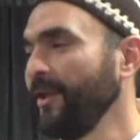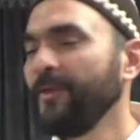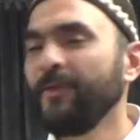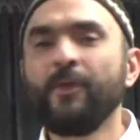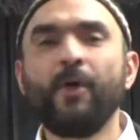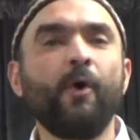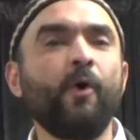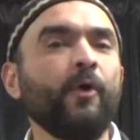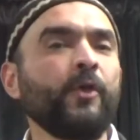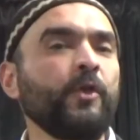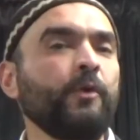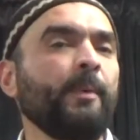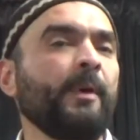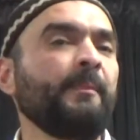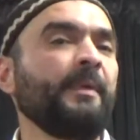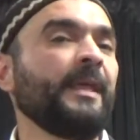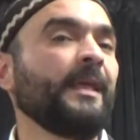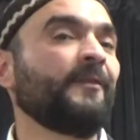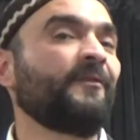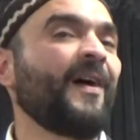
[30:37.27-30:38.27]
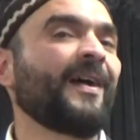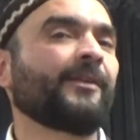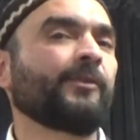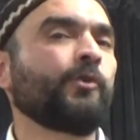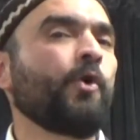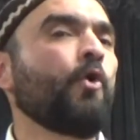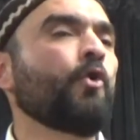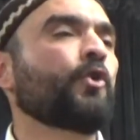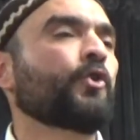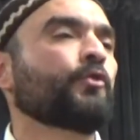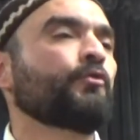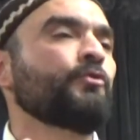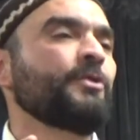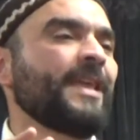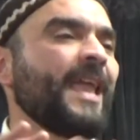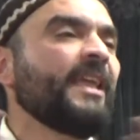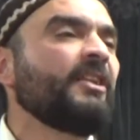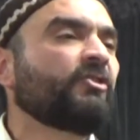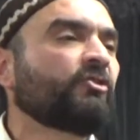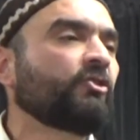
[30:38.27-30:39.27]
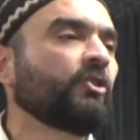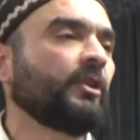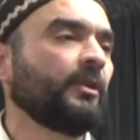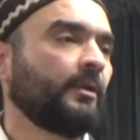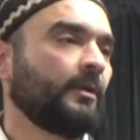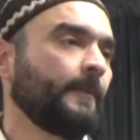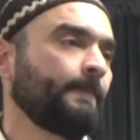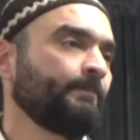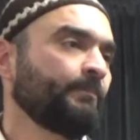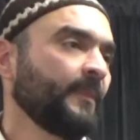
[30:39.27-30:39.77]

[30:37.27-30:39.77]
No human being, in fact, no creation